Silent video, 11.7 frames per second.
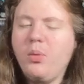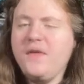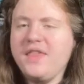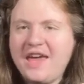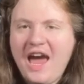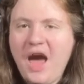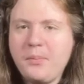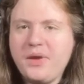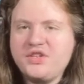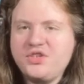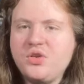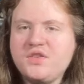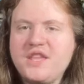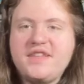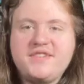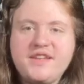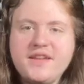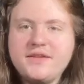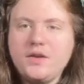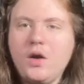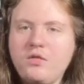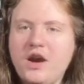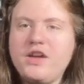when they happen, as soon as that scene is
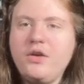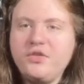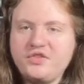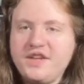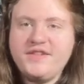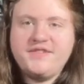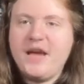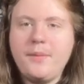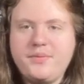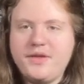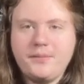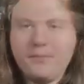over, I usually accept them.